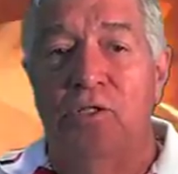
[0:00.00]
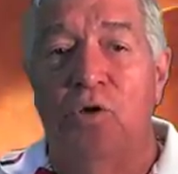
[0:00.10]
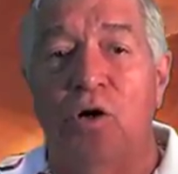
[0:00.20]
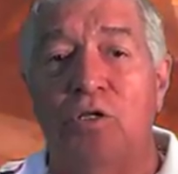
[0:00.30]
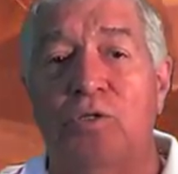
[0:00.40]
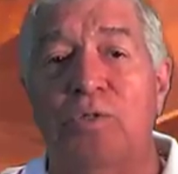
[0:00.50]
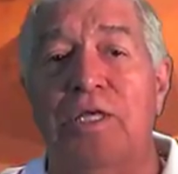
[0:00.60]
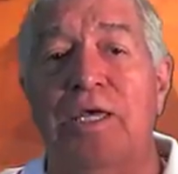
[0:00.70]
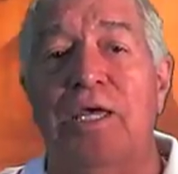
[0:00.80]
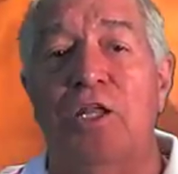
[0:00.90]
Talk to
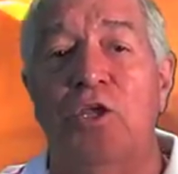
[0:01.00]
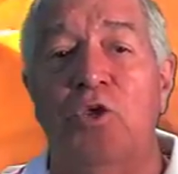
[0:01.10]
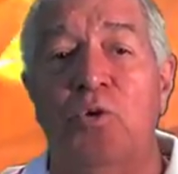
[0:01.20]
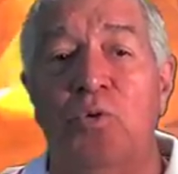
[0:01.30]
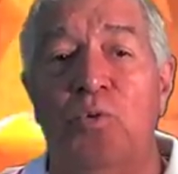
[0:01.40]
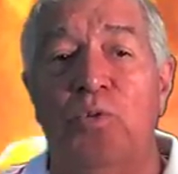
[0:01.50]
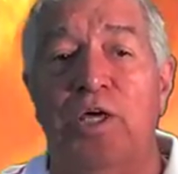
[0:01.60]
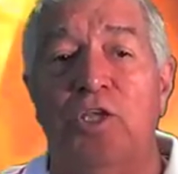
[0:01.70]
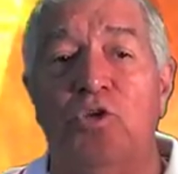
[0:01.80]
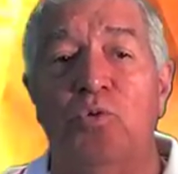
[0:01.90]
the inner you
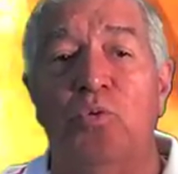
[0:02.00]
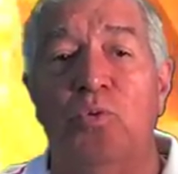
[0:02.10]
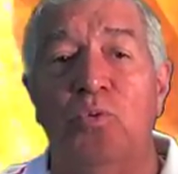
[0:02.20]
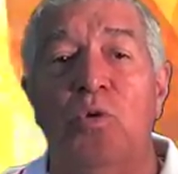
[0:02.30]
that you